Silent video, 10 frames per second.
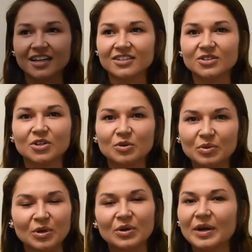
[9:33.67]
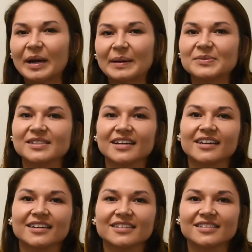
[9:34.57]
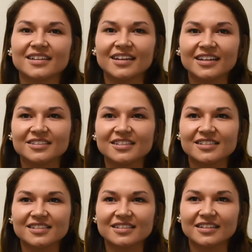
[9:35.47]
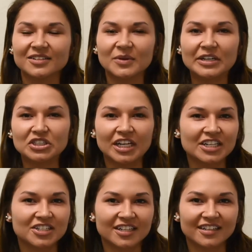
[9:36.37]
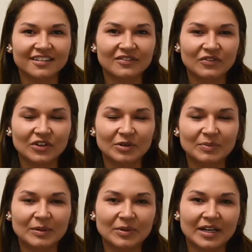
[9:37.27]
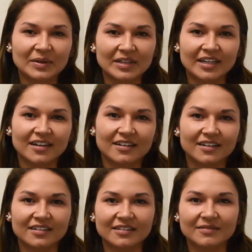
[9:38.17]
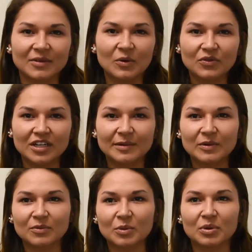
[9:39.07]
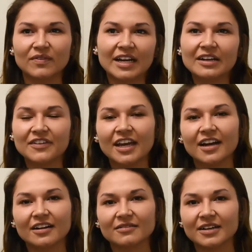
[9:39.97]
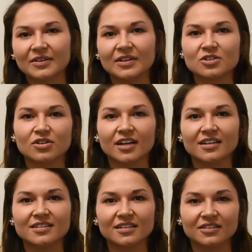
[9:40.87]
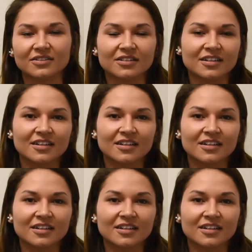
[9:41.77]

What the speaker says: start new programs and just new education for people out there, and hopefully come up with more preventative care rather than trying to